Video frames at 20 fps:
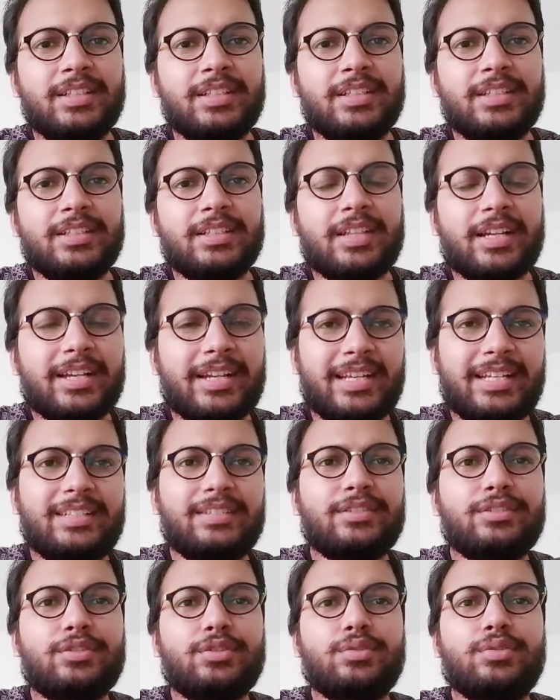
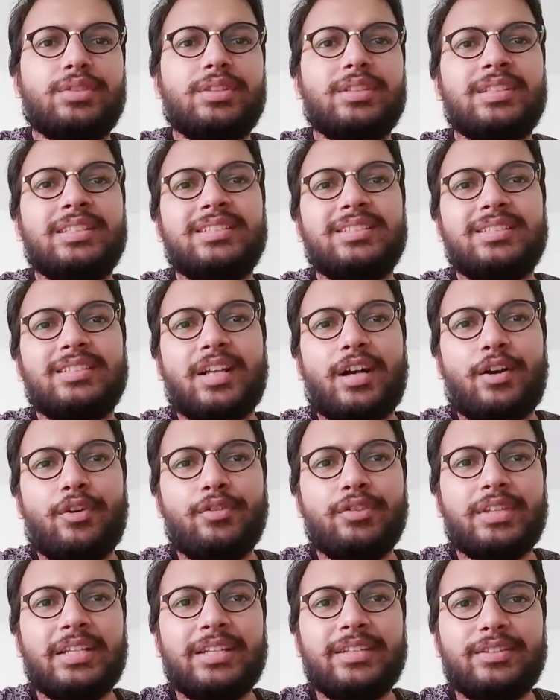Again, so this is how
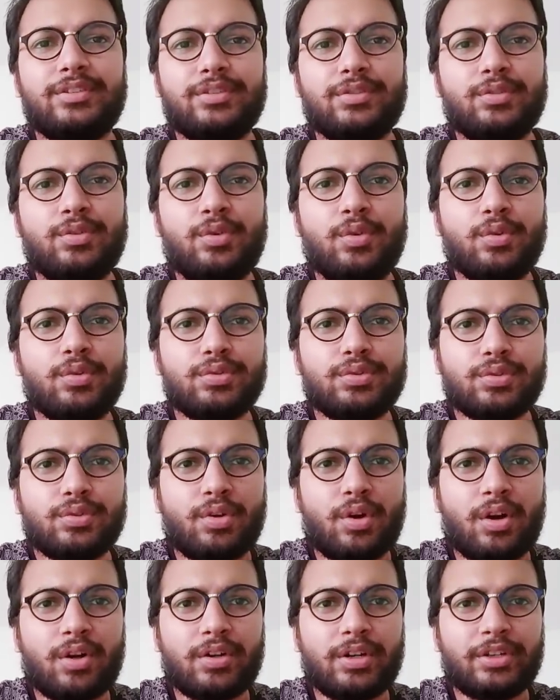things goes
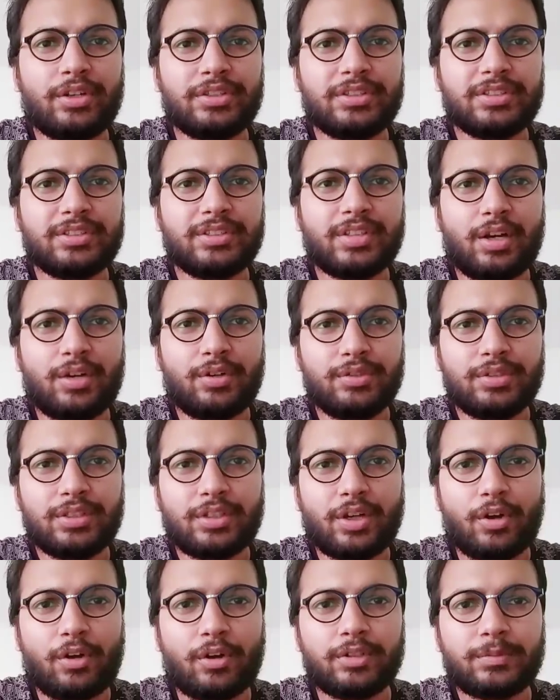wrong, or this is how the
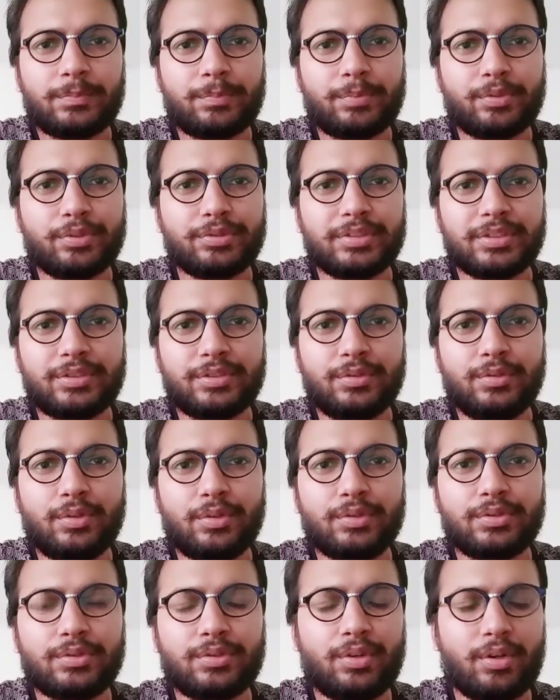thought process
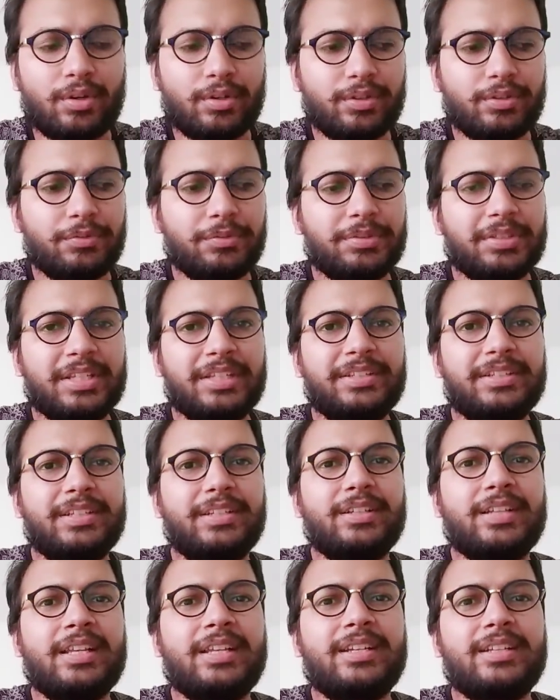goes wrong, thinking
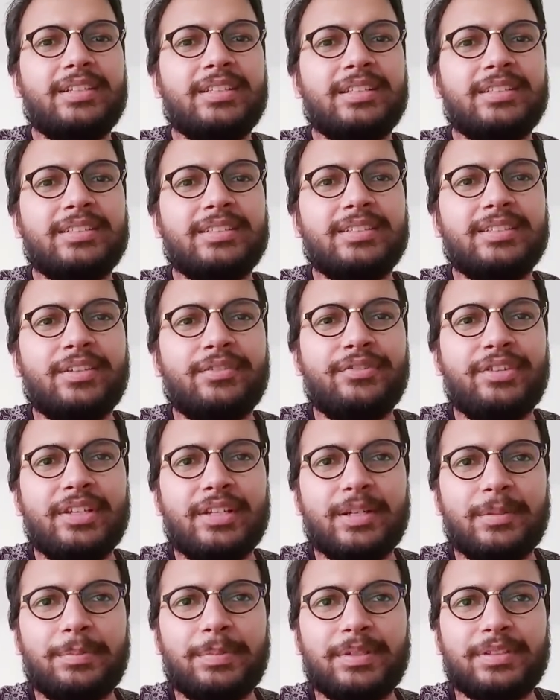like this is a
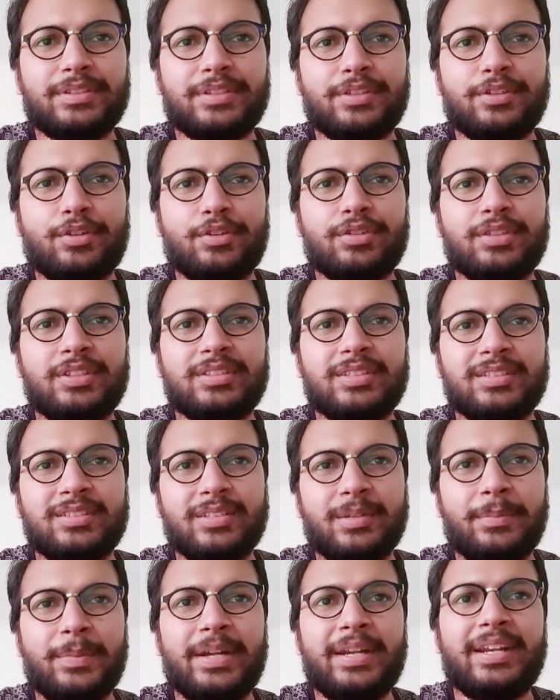weaker person or this is the
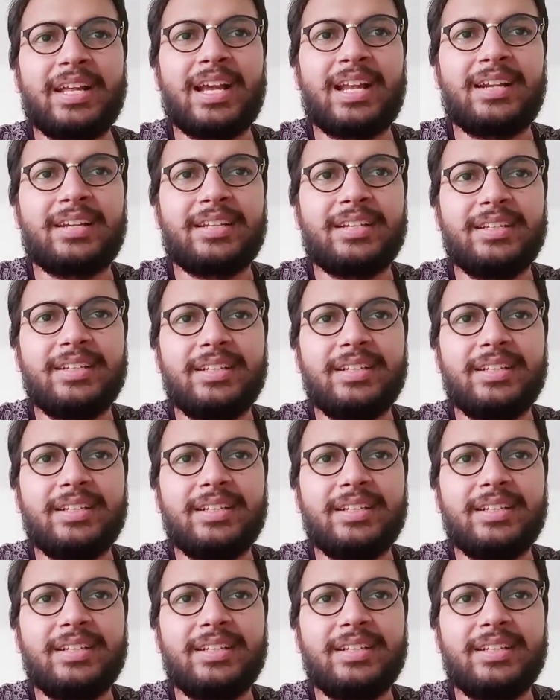mentality.